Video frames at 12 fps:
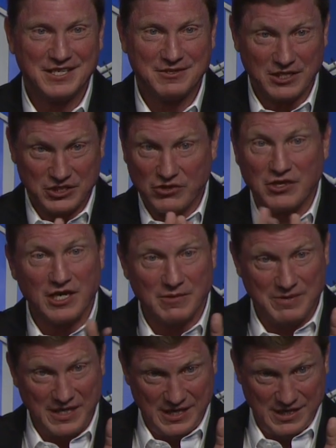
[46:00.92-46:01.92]
because you're going to
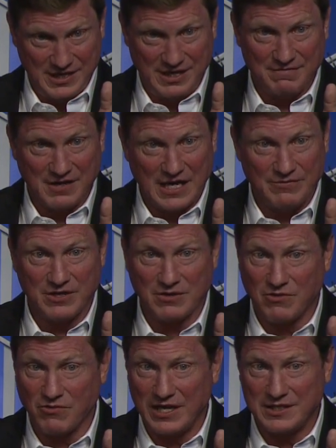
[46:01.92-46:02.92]
be involved with
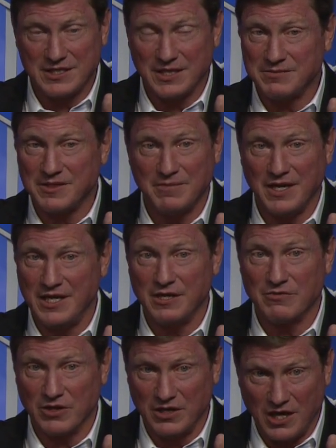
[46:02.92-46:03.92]
great sums of money
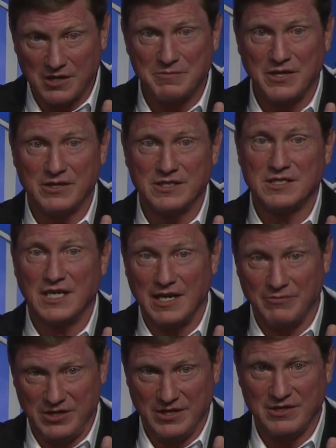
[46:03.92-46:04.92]
over long periods of
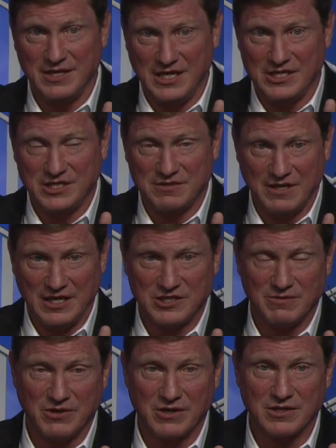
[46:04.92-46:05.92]
time. We know the nation's
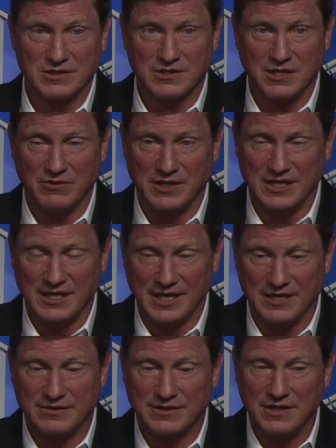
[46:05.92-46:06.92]
financial markets go in and
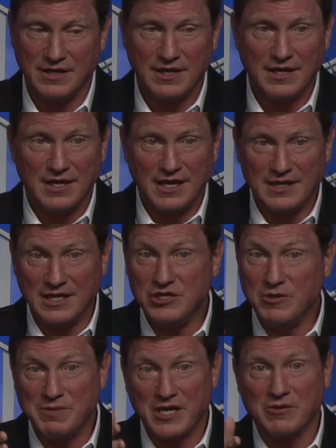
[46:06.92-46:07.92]
out and then
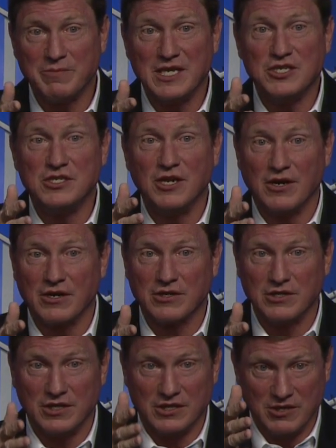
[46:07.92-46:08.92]
you better be darn
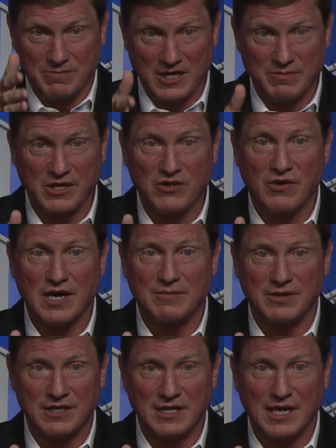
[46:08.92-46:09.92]
good. You better be
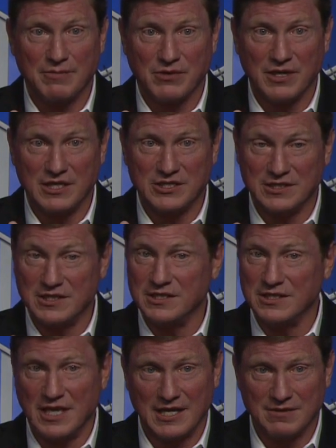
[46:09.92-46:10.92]
credible in operations. It's
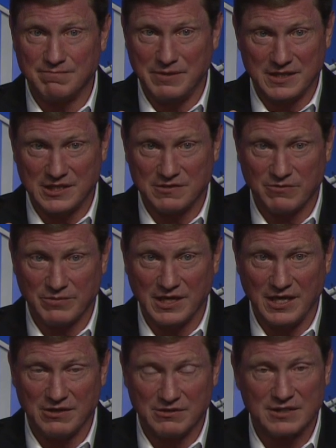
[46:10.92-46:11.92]
not a business for
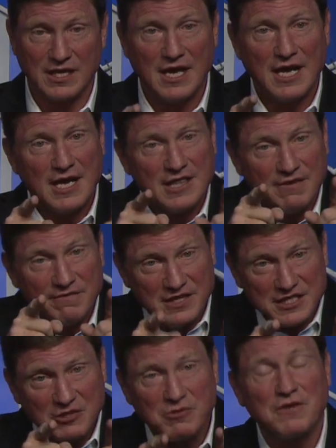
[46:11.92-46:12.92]
beginners. The
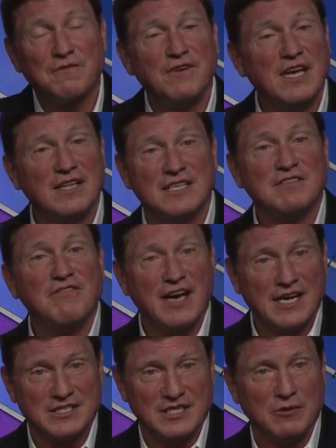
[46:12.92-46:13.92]
visceral feel is
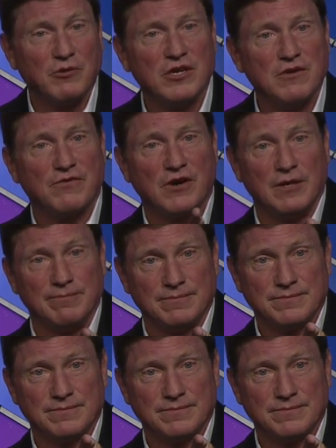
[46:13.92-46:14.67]
fascinating. Where are you from?